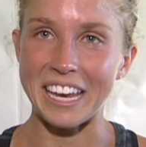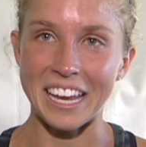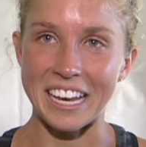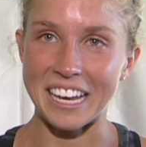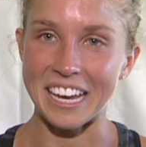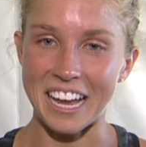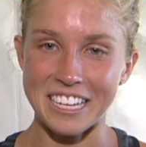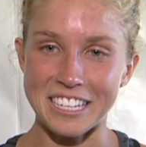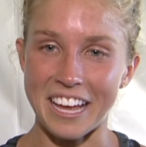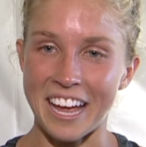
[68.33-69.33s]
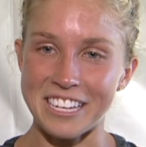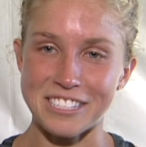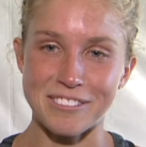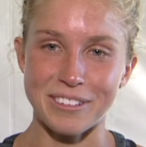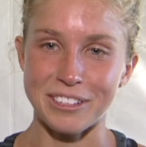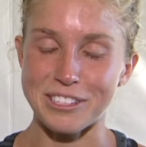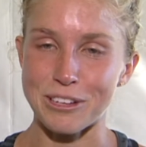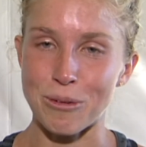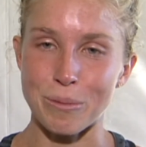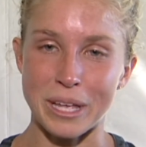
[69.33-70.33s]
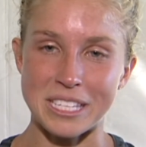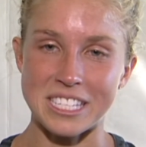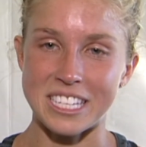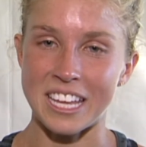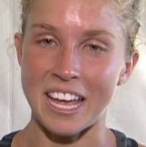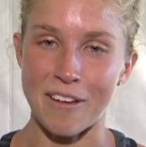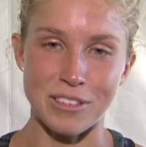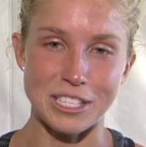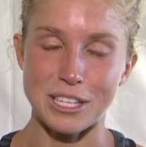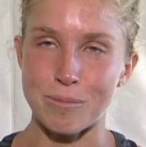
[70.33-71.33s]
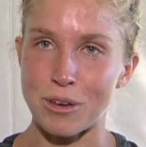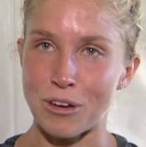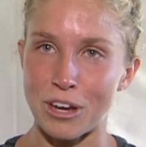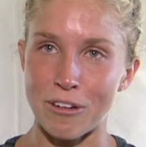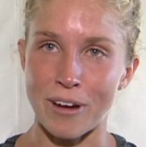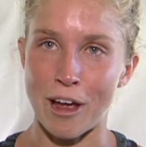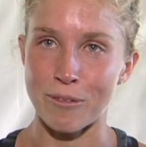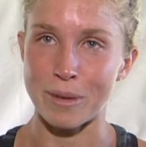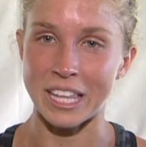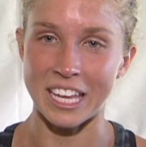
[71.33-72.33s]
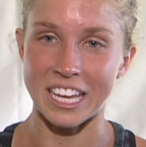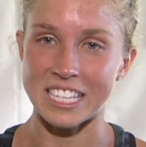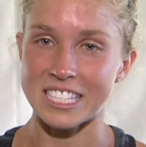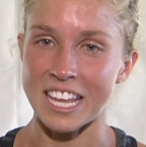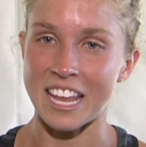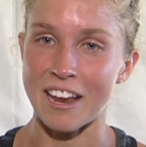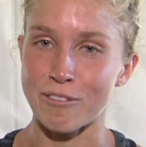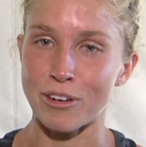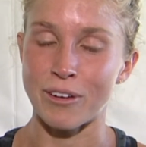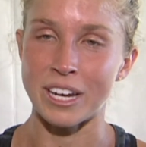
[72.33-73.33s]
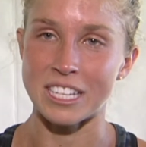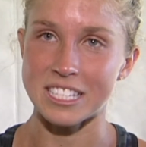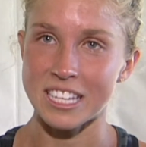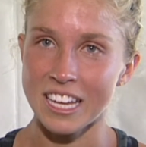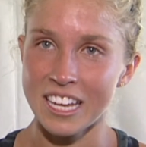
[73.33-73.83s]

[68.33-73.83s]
And I just feel so blessed to have this community around me. Like I said, everyone is